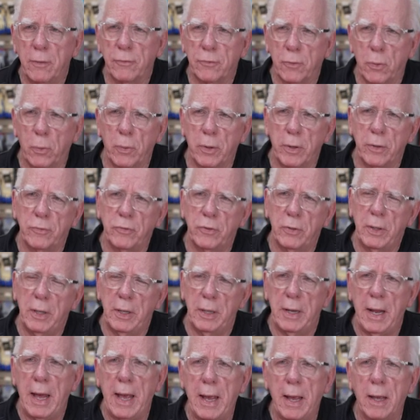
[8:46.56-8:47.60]
of course,
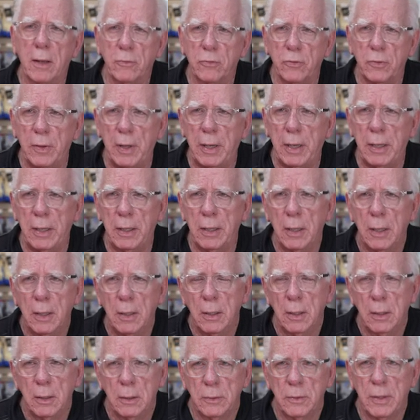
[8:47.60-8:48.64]
it has the
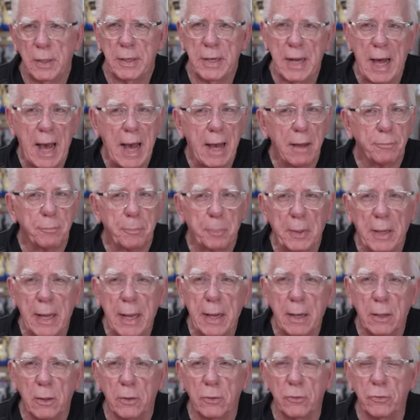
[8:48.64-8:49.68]
the dive
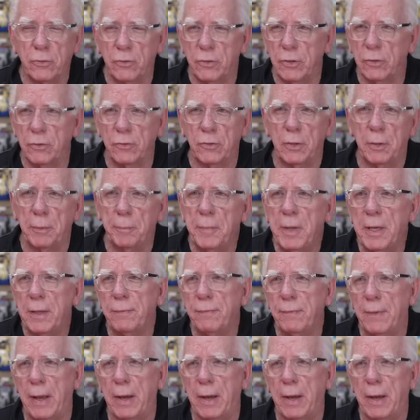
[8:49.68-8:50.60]
planner system in